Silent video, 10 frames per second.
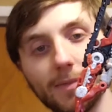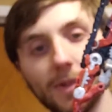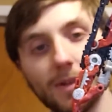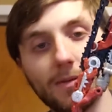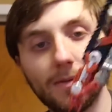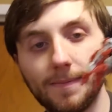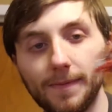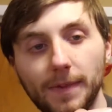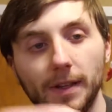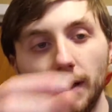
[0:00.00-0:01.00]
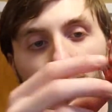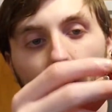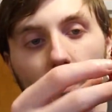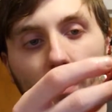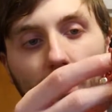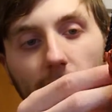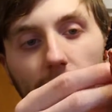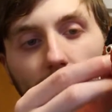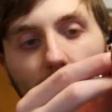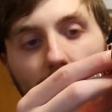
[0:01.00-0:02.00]
So I
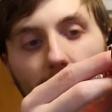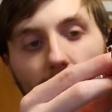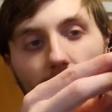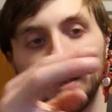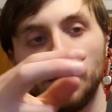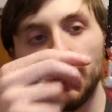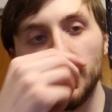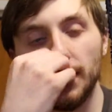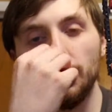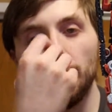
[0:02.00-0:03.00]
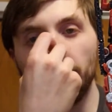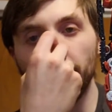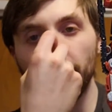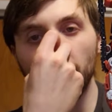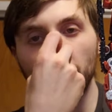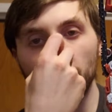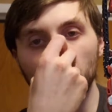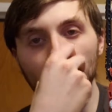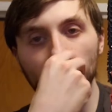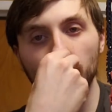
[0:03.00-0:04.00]
am glad that I was able to find
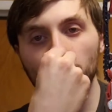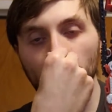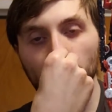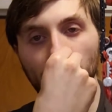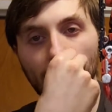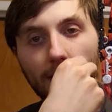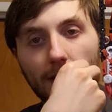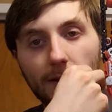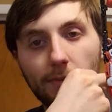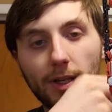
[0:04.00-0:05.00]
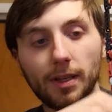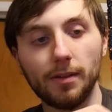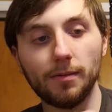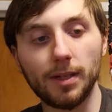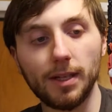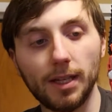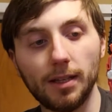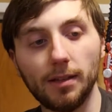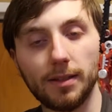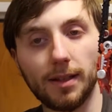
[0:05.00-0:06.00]
one and not pay the
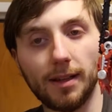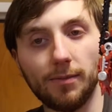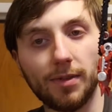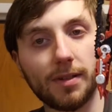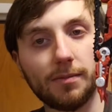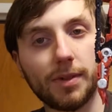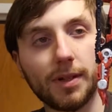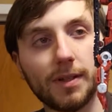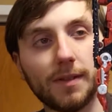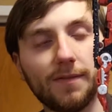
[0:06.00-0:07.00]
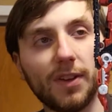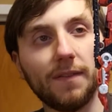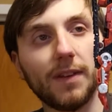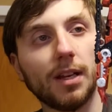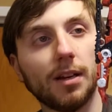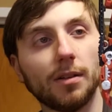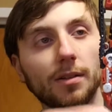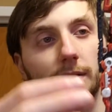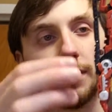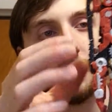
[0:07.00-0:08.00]
ridiculous Amazon price of
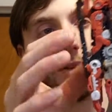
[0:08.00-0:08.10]
$50.